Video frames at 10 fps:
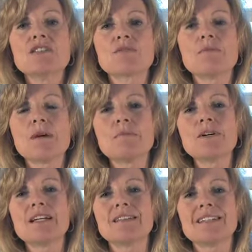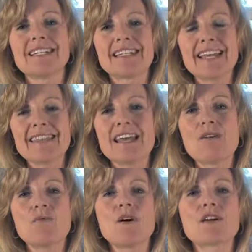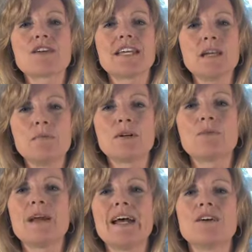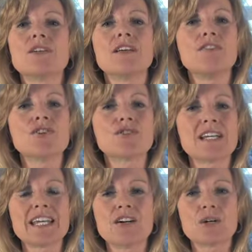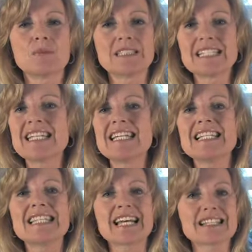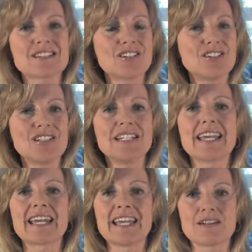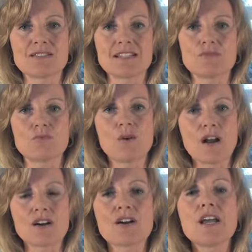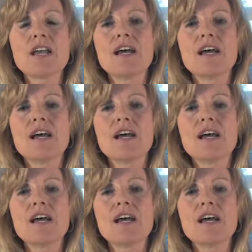So remember to get that water, keep it around. If you're drinking herbal teas, that's good, that counts as water.